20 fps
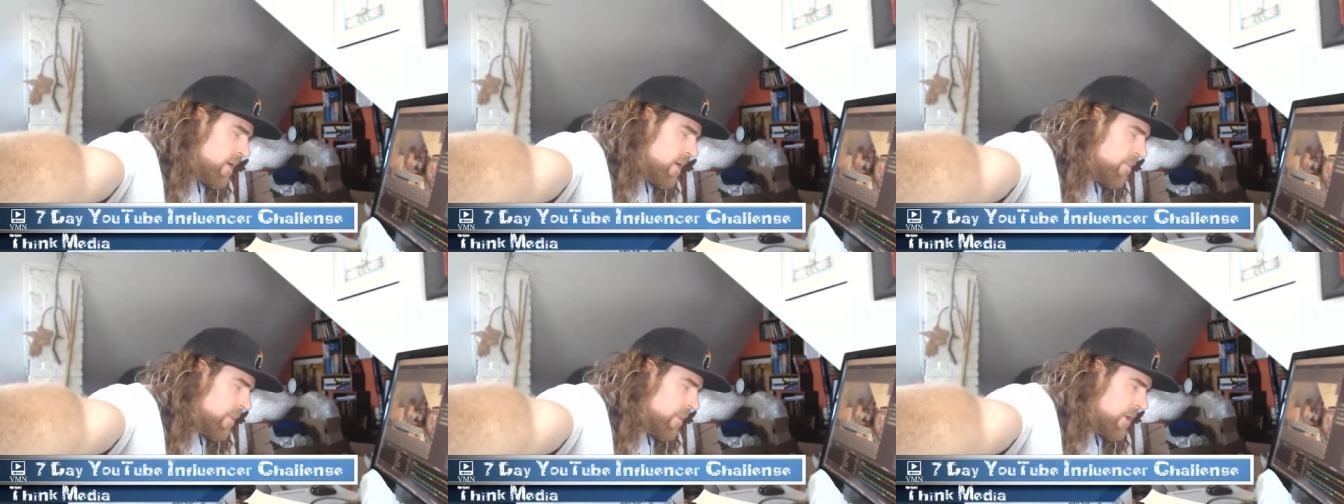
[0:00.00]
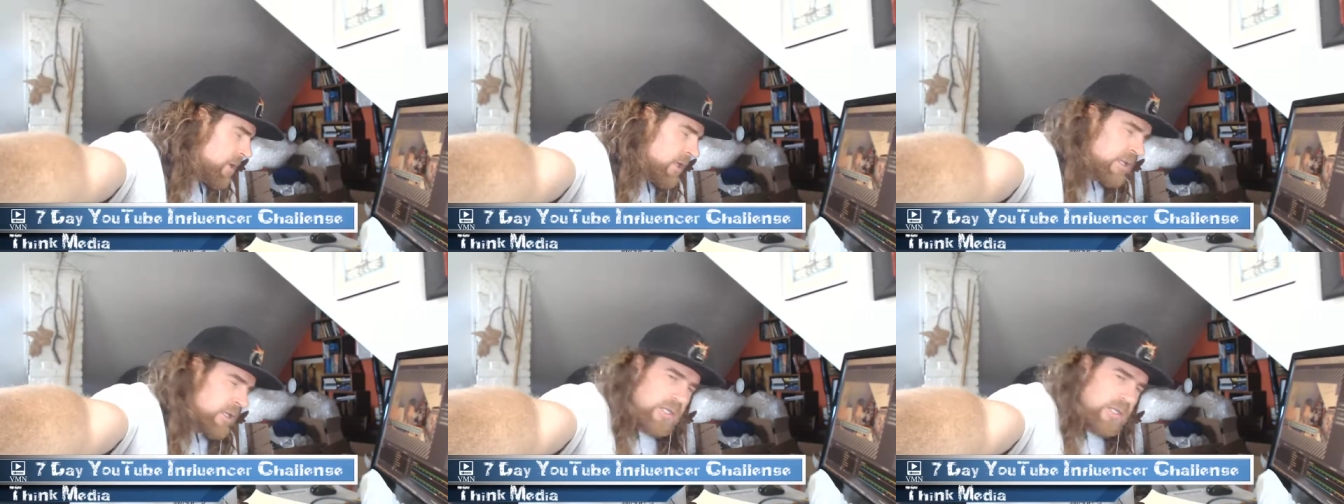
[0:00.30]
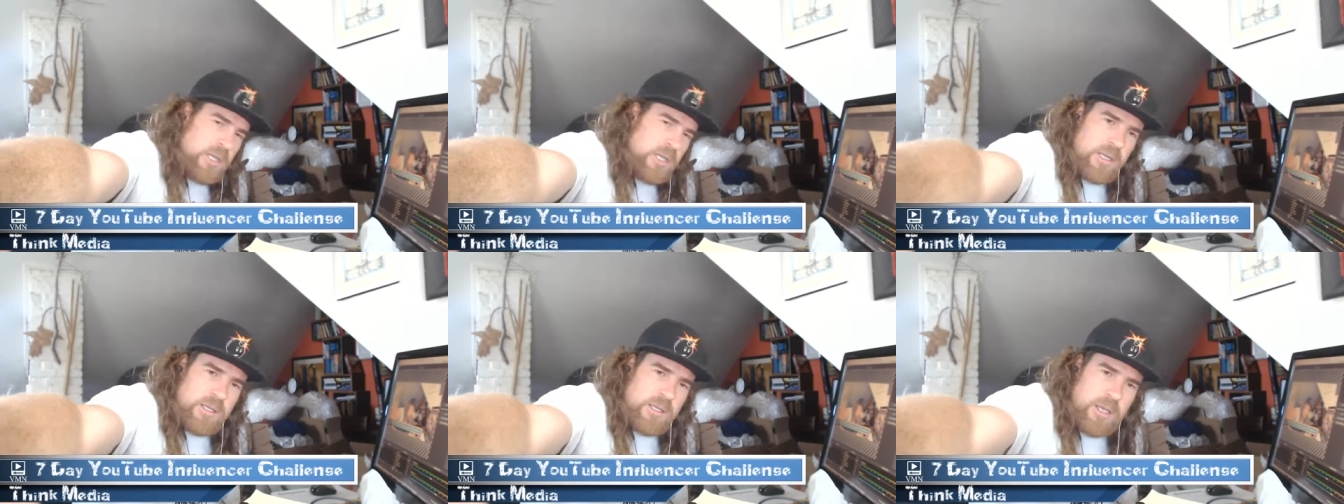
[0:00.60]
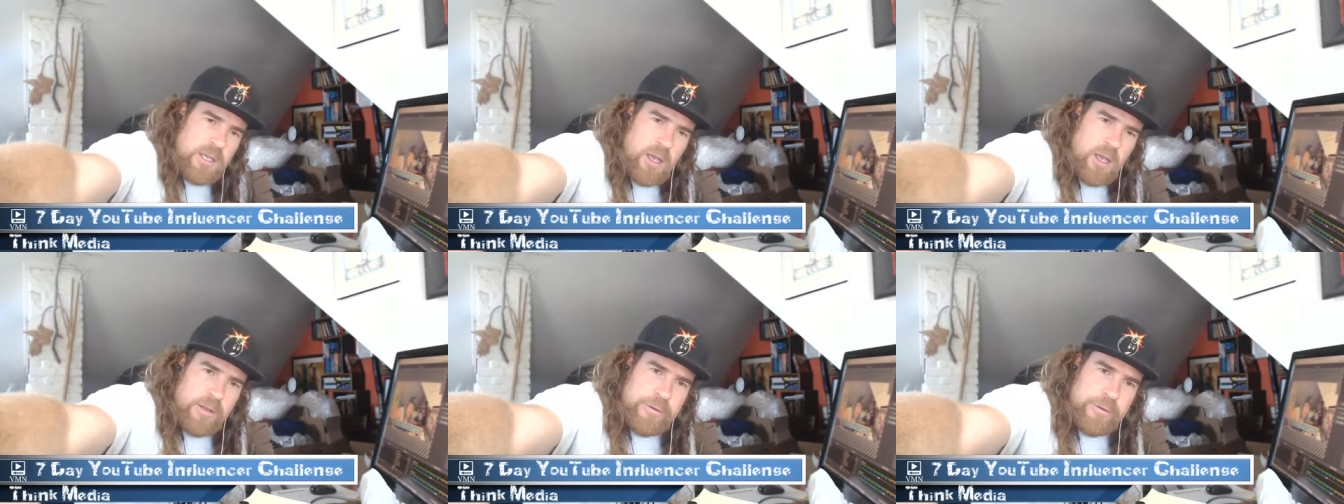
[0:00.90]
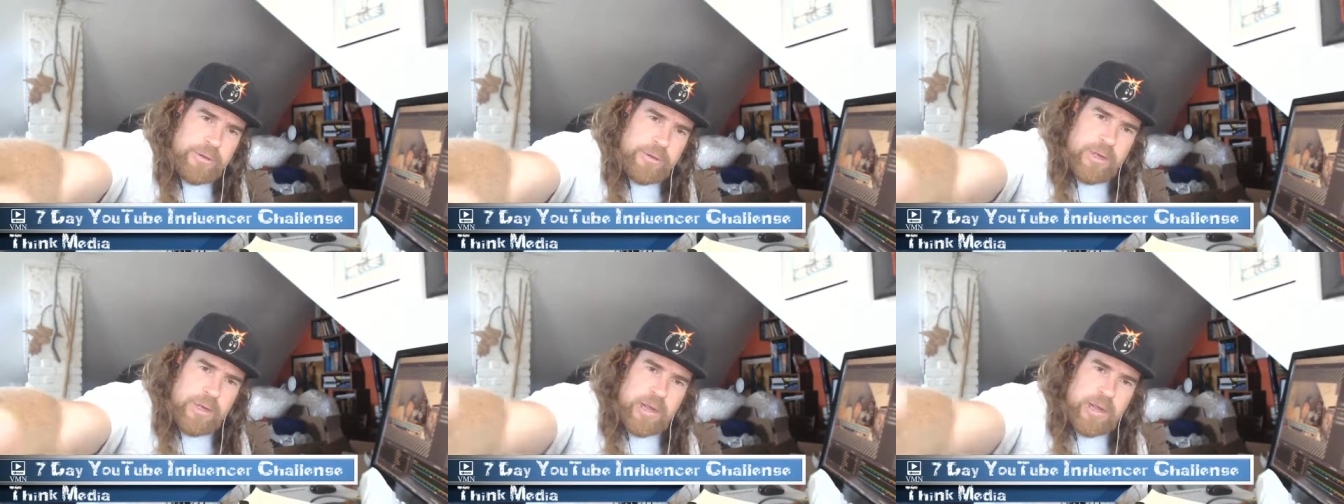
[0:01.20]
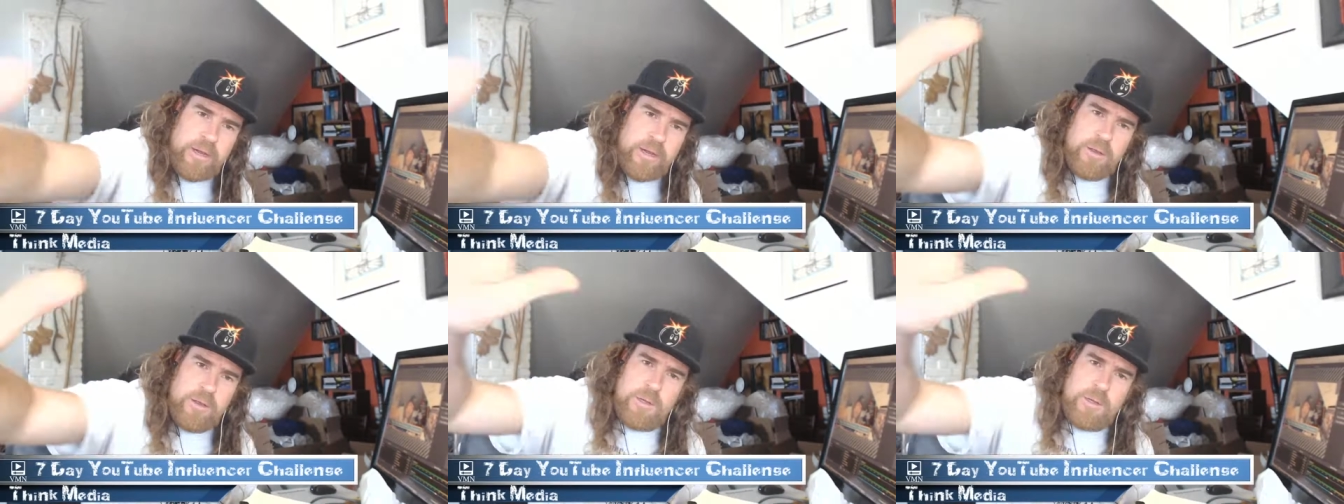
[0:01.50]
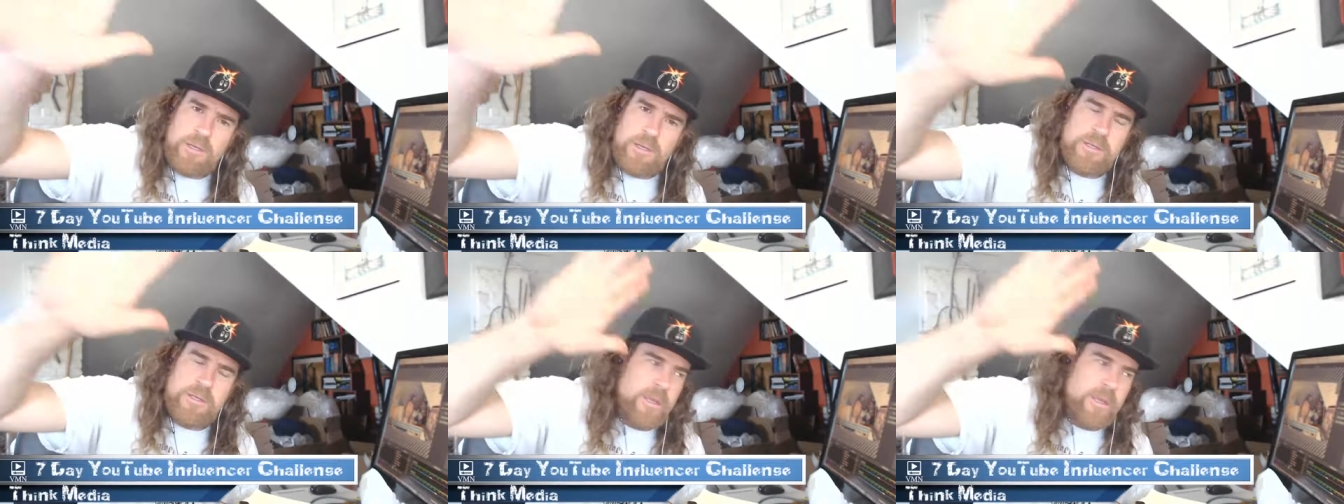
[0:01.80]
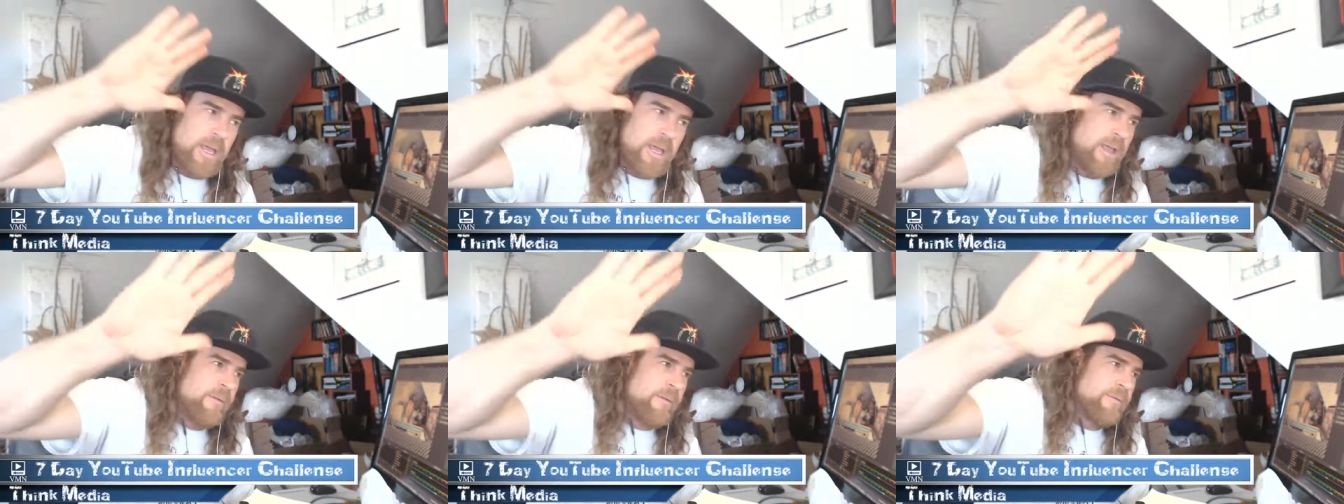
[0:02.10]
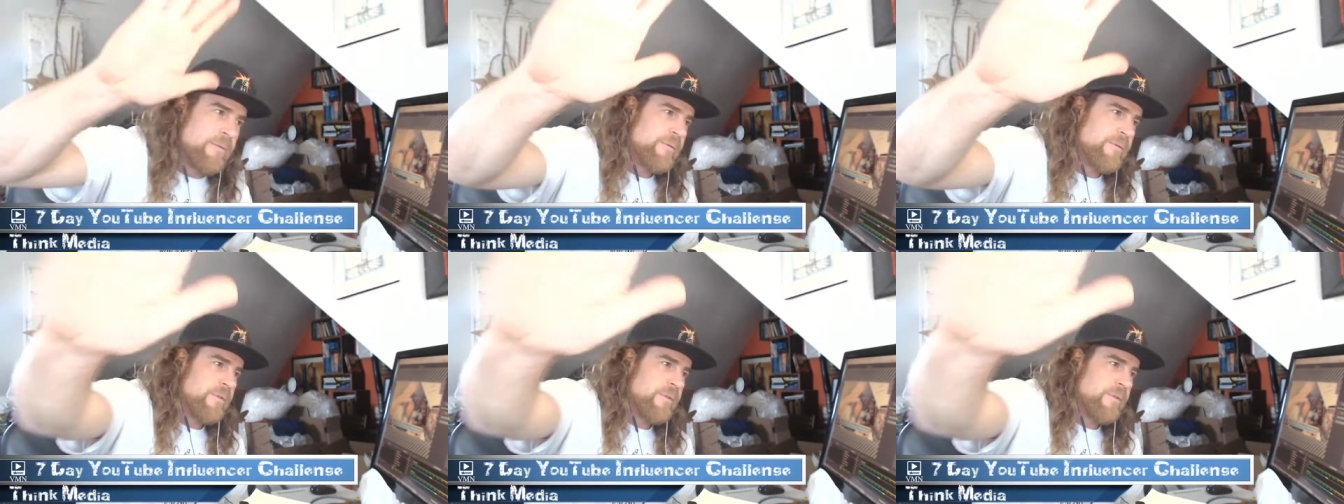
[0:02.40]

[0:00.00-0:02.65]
Melissa's the other lady who does the live,